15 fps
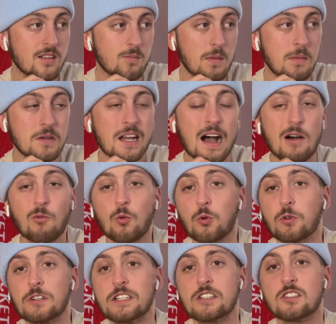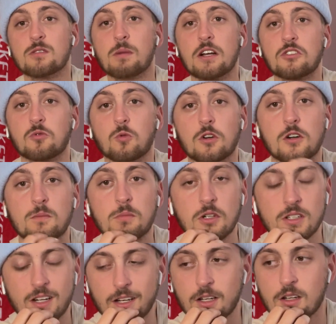maybe not worried's the best word, but
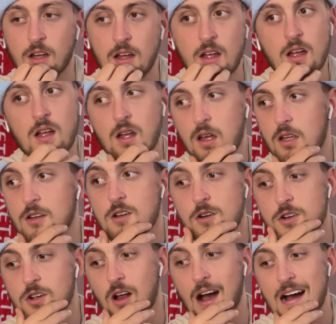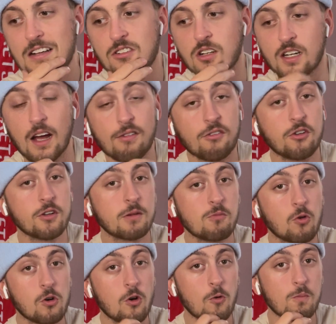like, you know, your eyes are definitely
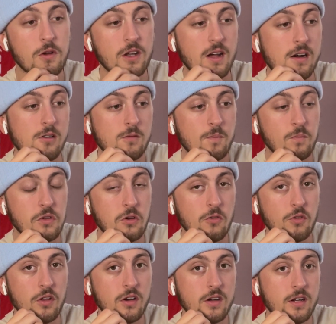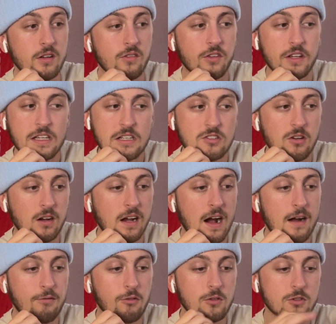more open now. You know, the the Eastern
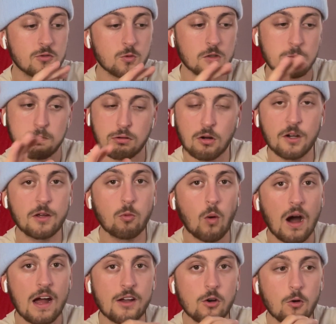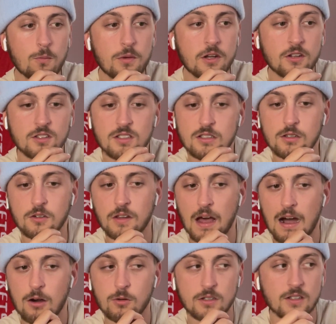Conference was pretty wide open until
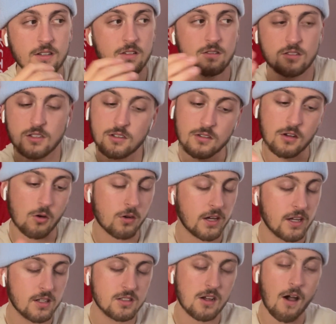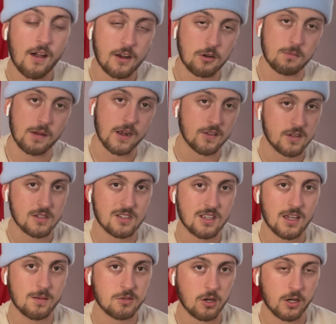now. It, it's, you know, getting tighter, man. These
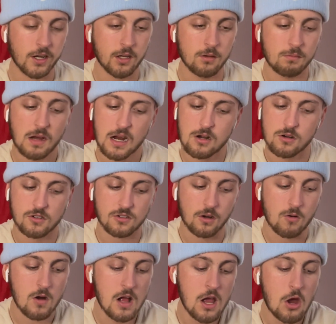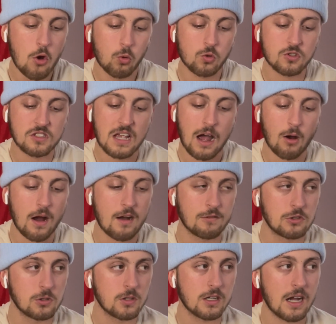teams are getting better. So we'll see how
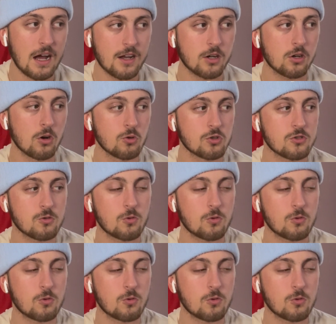everyone kind of goes